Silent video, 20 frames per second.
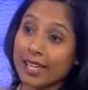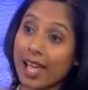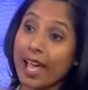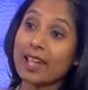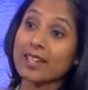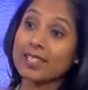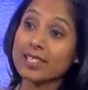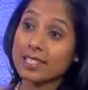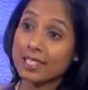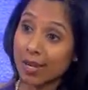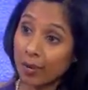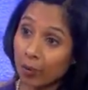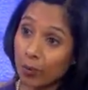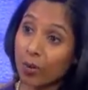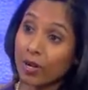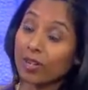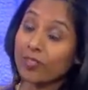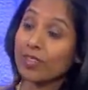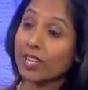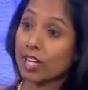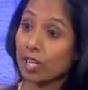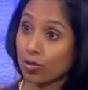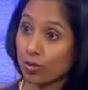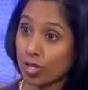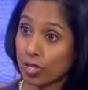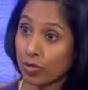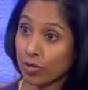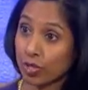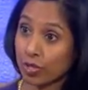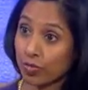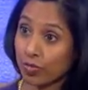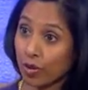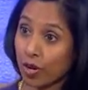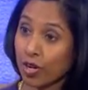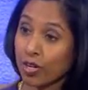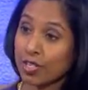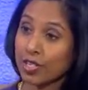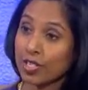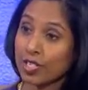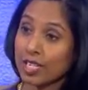at somewhat of an increased risk for
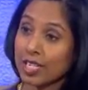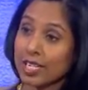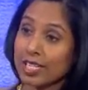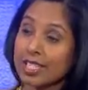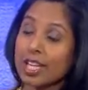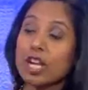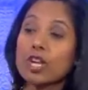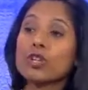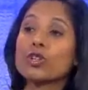heart disease.